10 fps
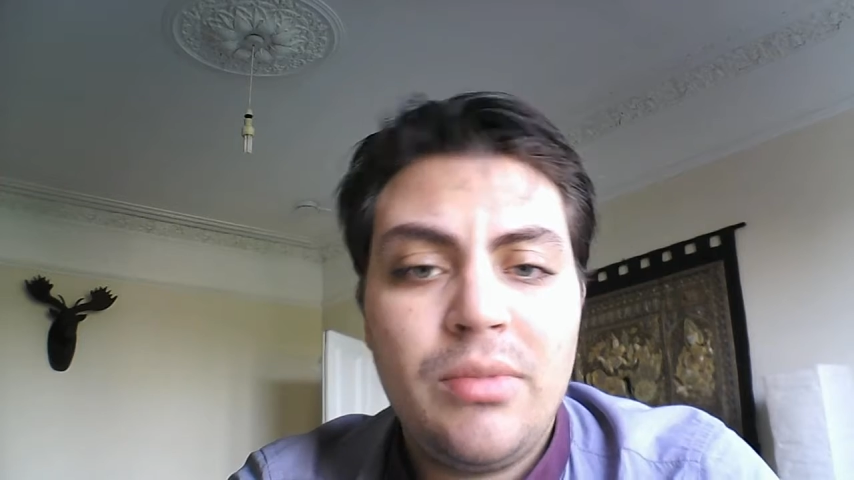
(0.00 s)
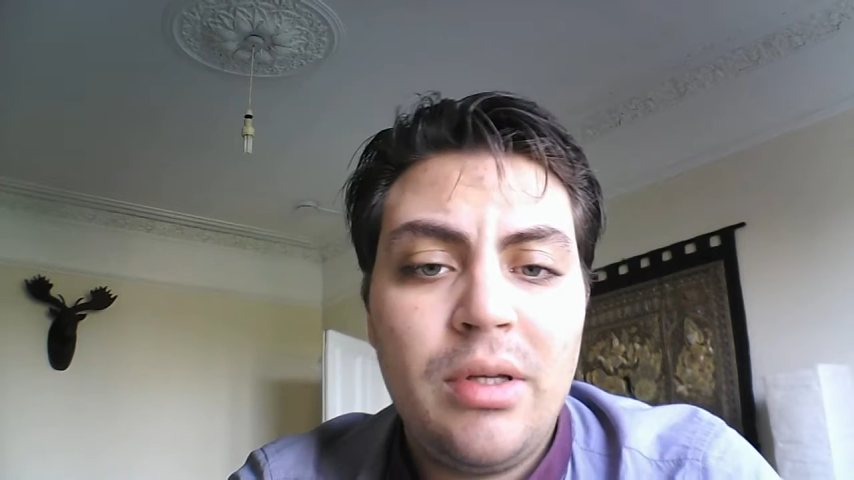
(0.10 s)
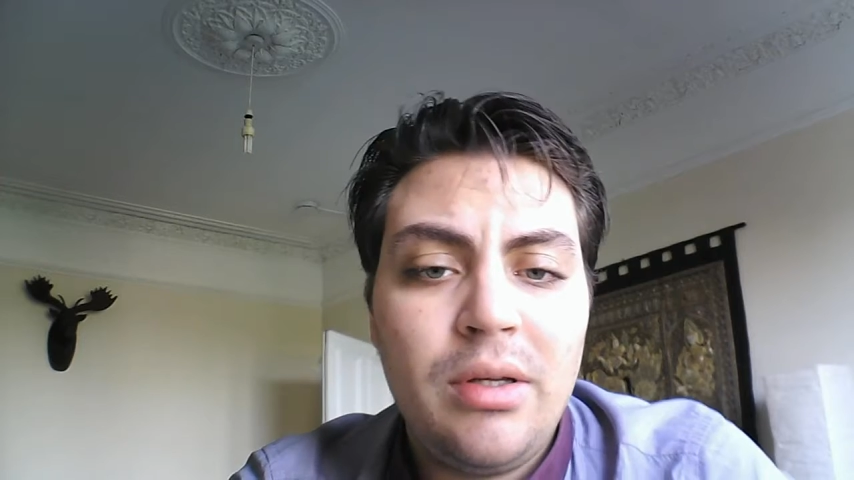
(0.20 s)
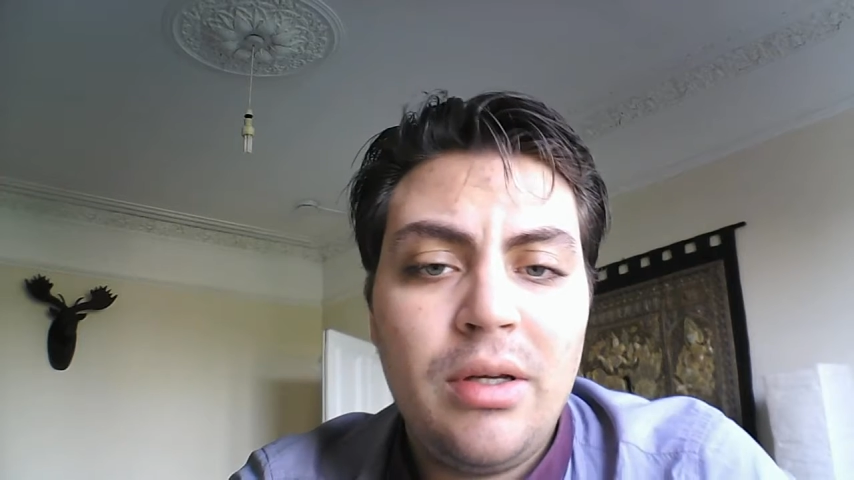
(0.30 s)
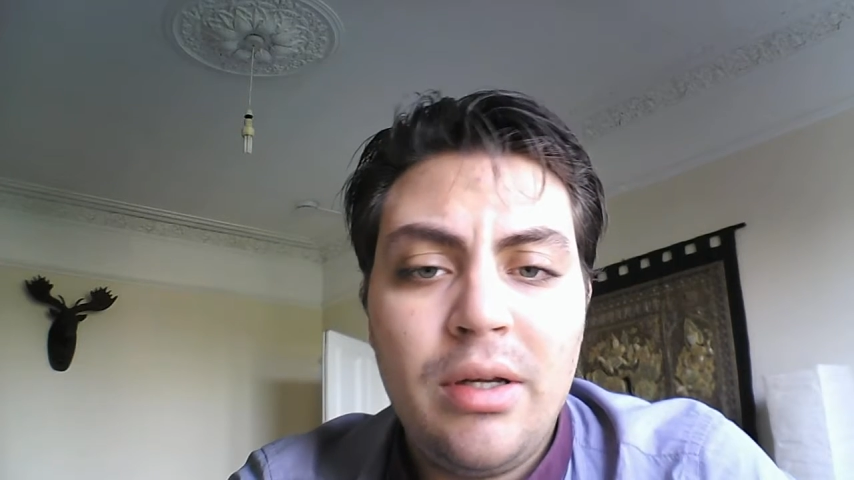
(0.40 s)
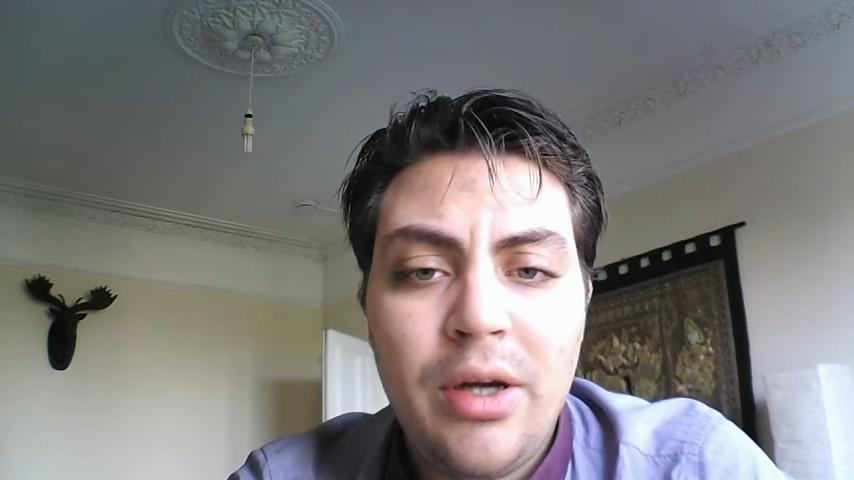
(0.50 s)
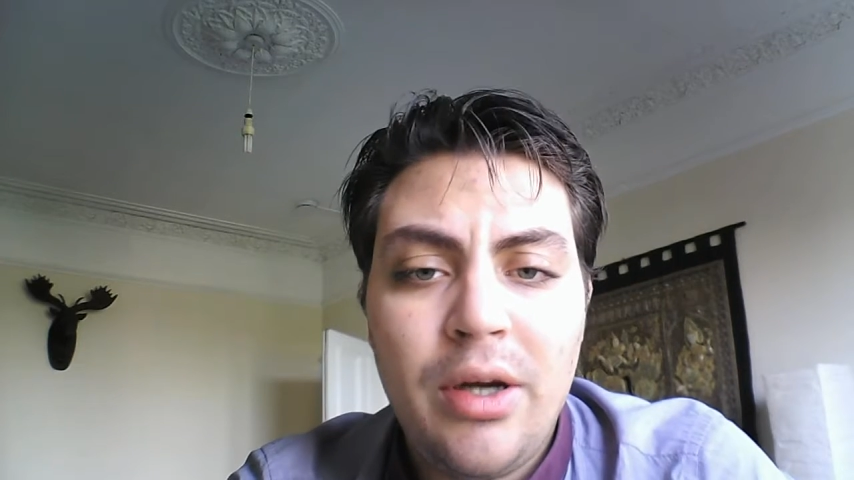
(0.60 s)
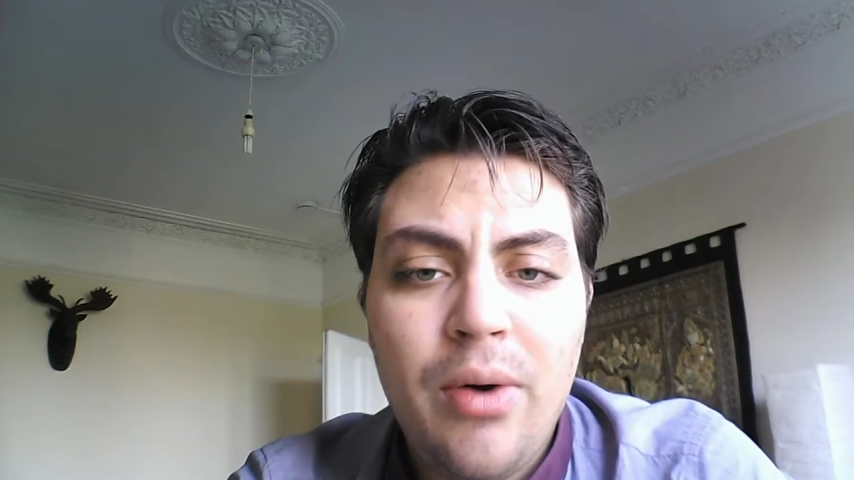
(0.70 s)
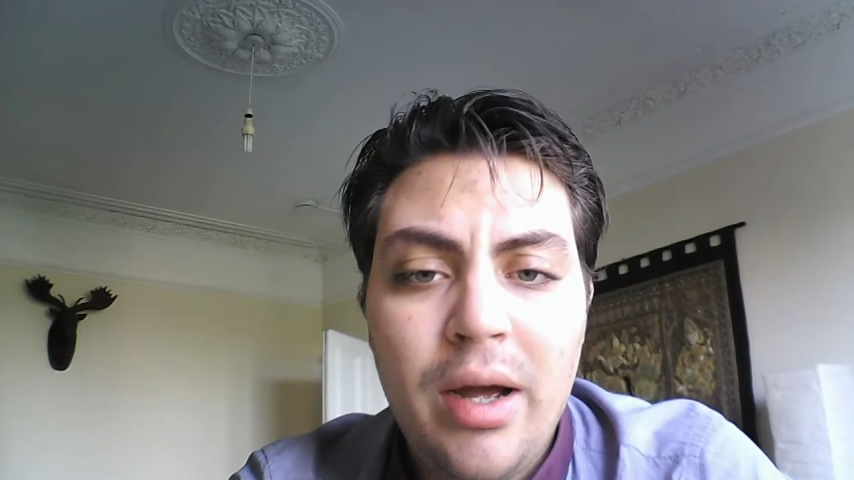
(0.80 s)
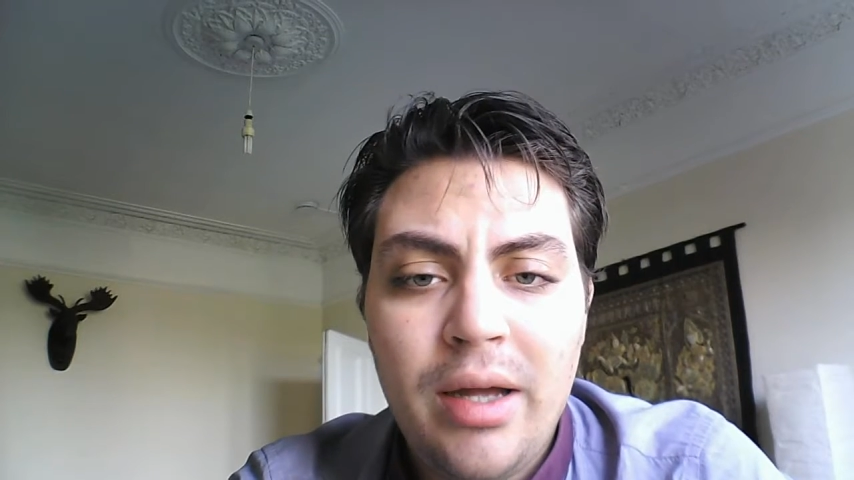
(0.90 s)

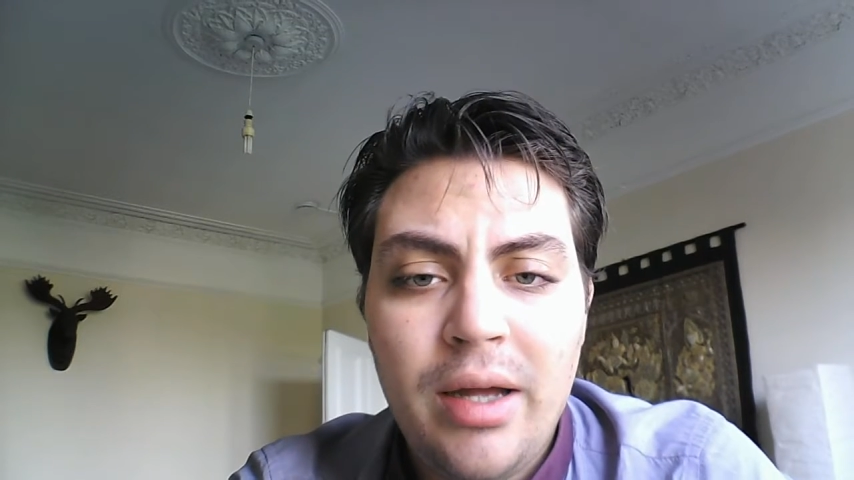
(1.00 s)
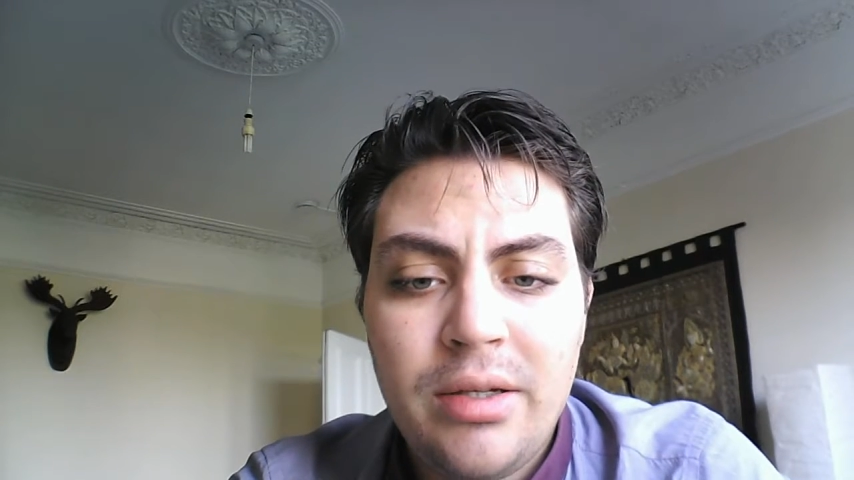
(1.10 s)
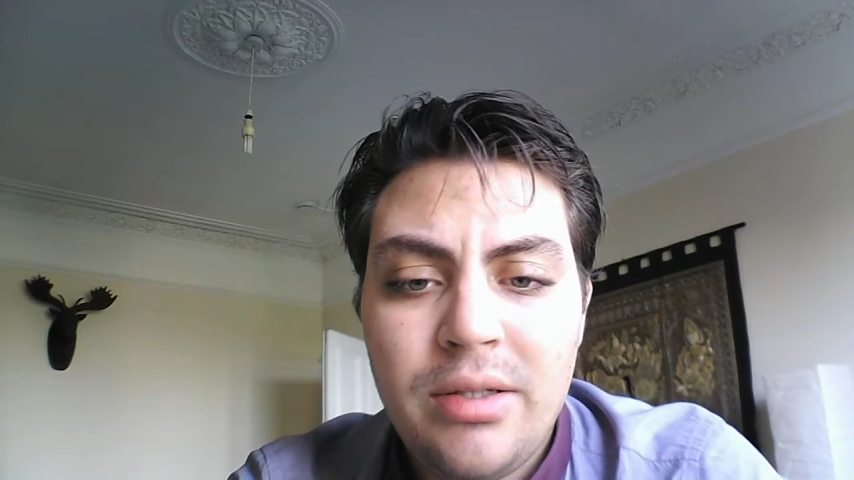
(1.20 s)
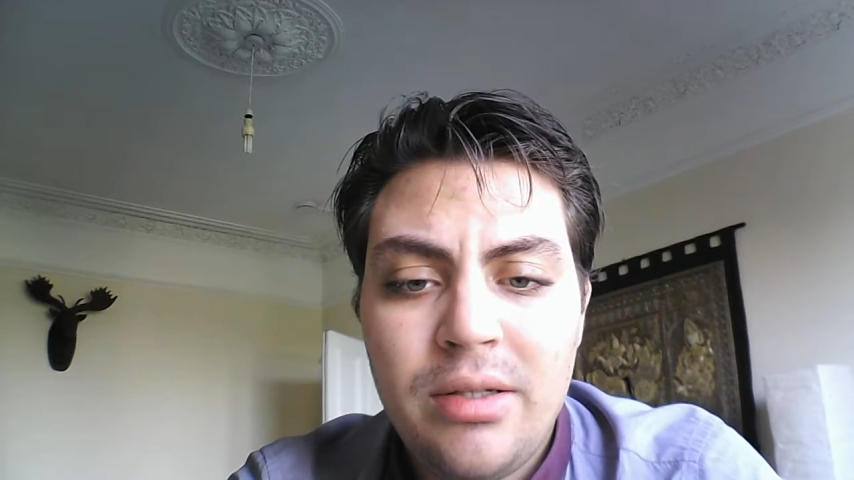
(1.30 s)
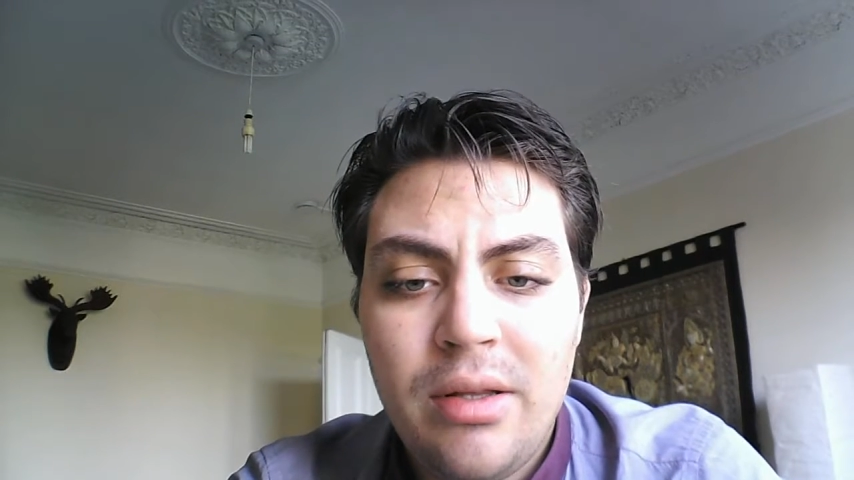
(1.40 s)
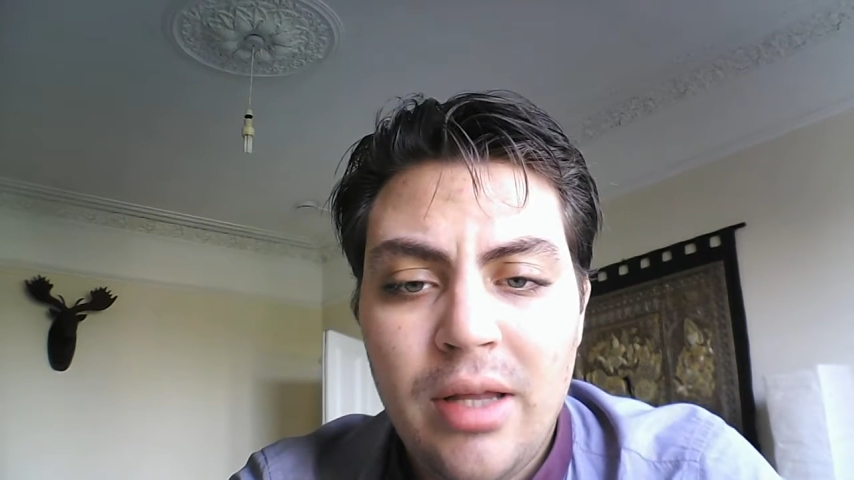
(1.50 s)
requires that